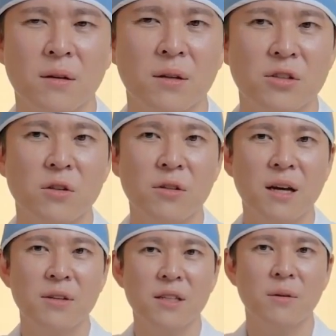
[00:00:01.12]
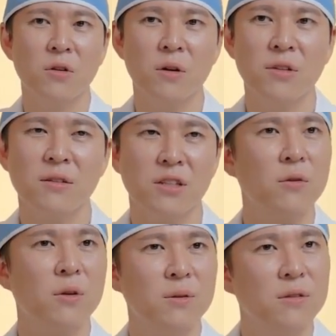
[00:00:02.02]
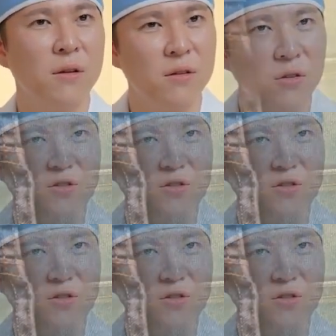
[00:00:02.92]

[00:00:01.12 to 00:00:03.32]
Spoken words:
If you have had fat grafting somewhere, you